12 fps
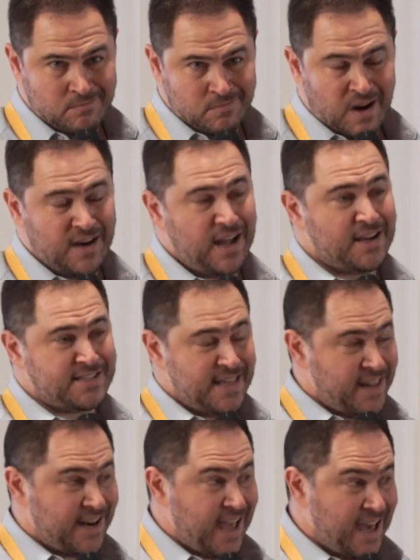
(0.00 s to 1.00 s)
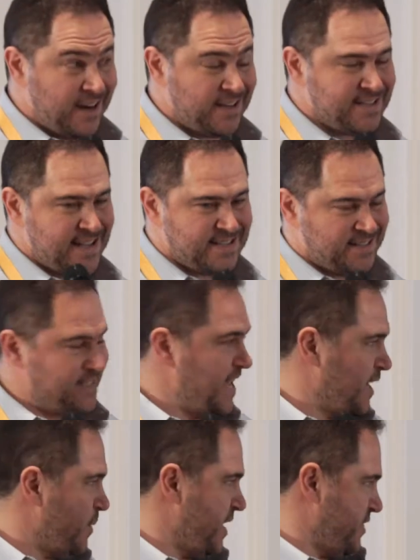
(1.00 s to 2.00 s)
All right, I'm gonna say that again because that's the
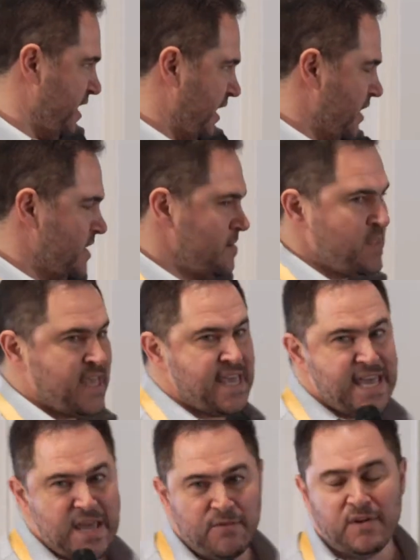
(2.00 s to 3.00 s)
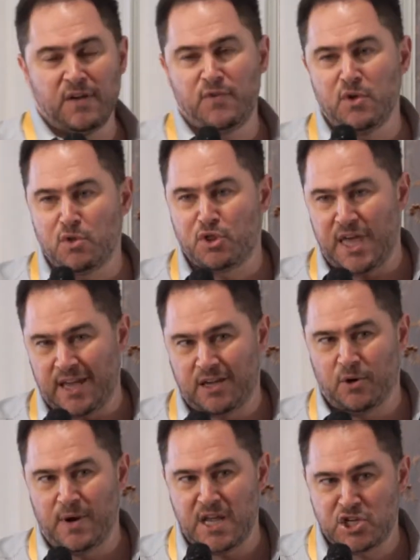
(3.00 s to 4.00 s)
takeaway thing. Even if you
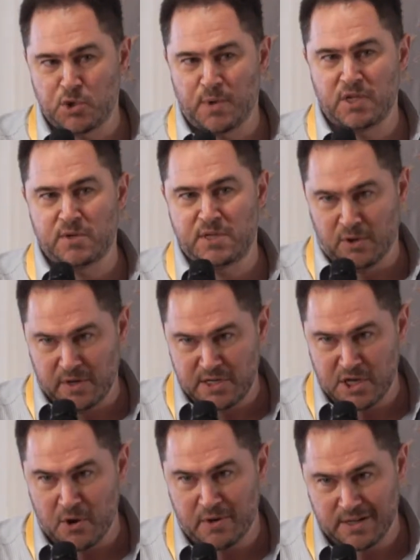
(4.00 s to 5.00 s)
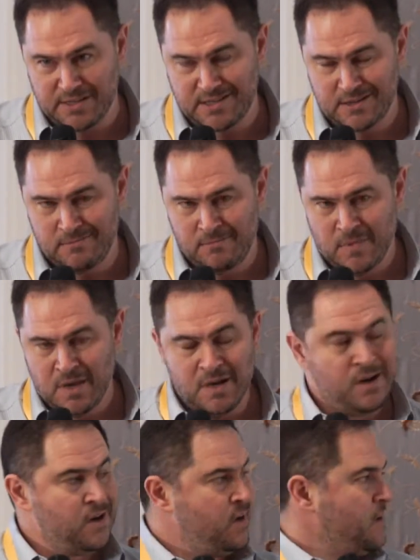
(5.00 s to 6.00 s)
think you're issuing utility tokens,
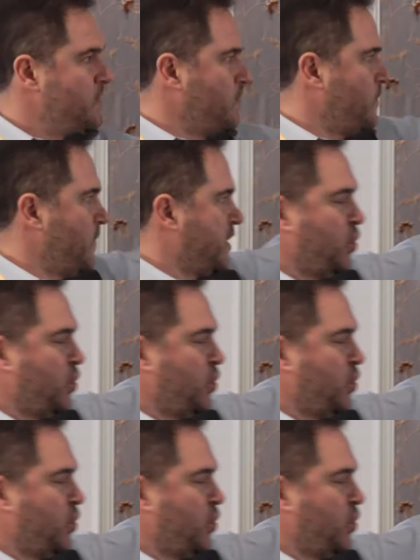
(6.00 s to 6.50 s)
what